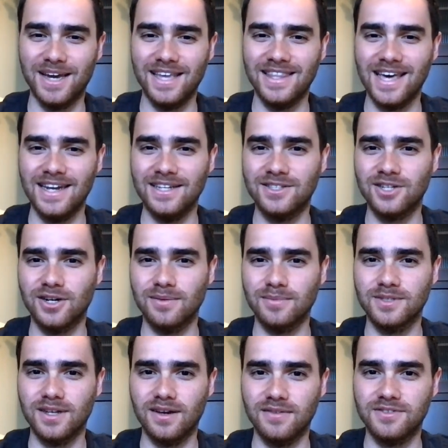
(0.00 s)
And then in
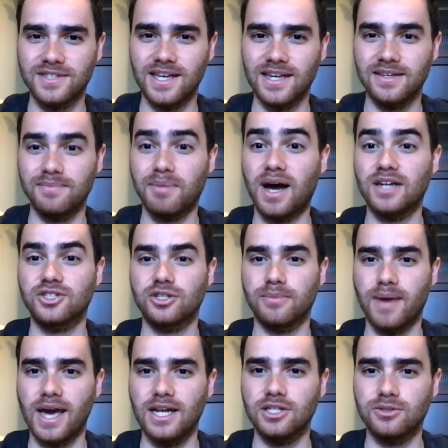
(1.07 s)
terms of, say, posture
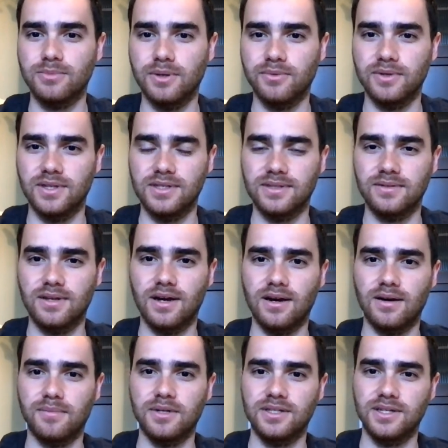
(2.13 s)
management within
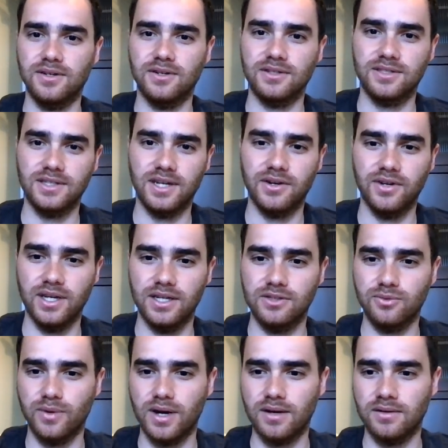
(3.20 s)
Material security as
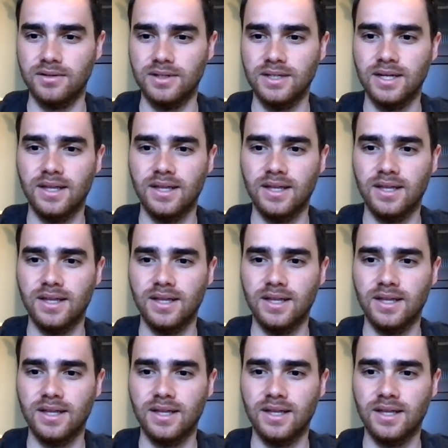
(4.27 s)
well,